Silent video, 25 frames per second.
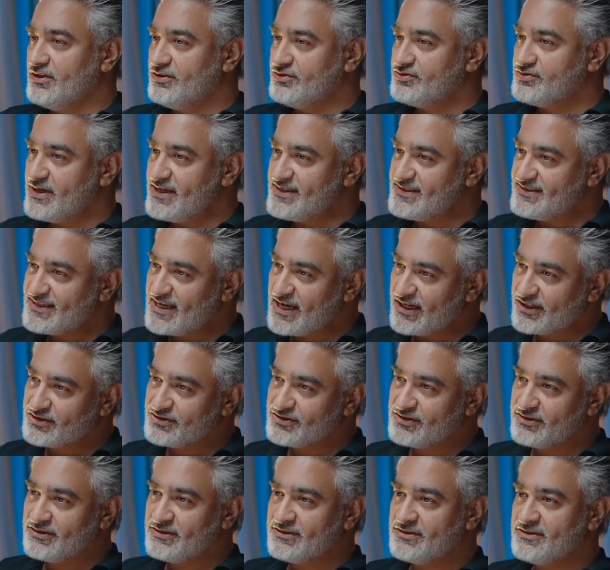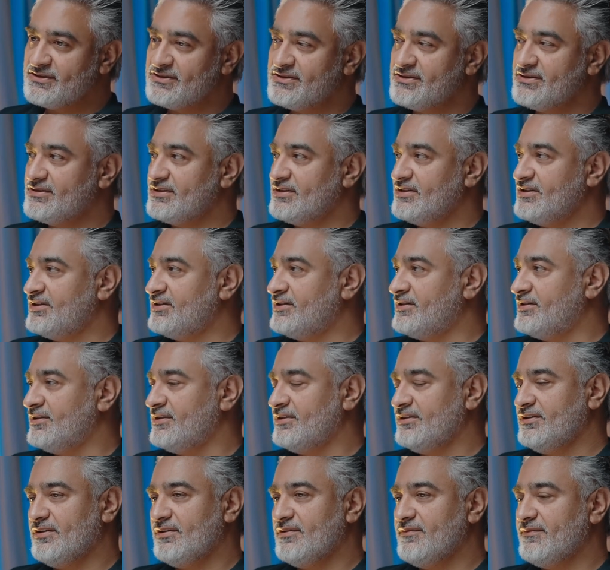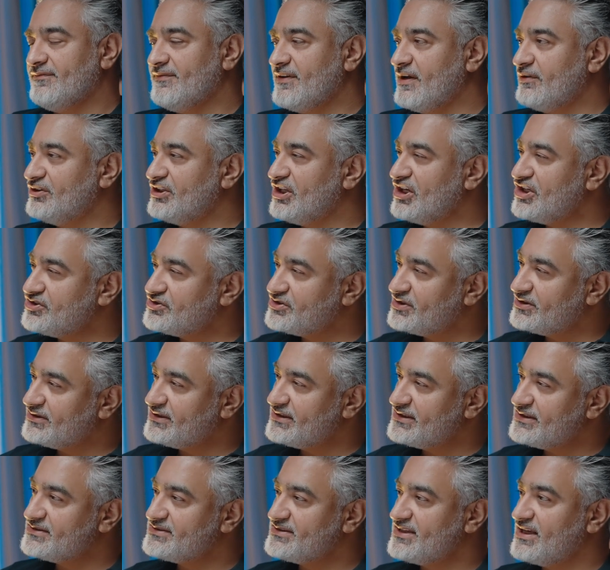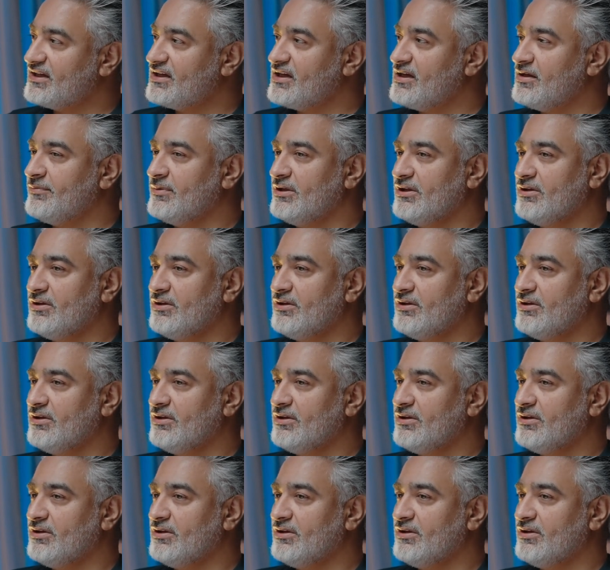transactions, foundation deals that come